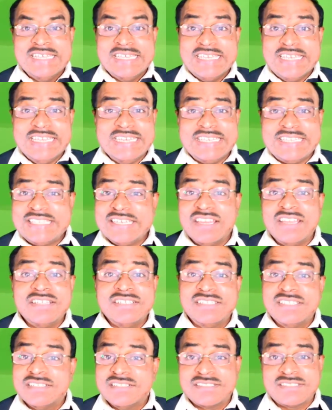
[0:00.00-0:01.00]

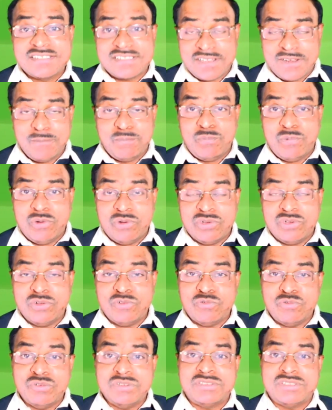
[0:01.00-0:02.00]
intelligence report,
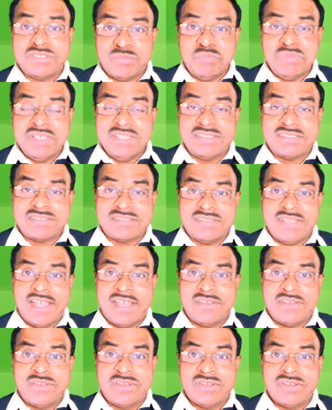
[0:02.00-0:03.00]
which means that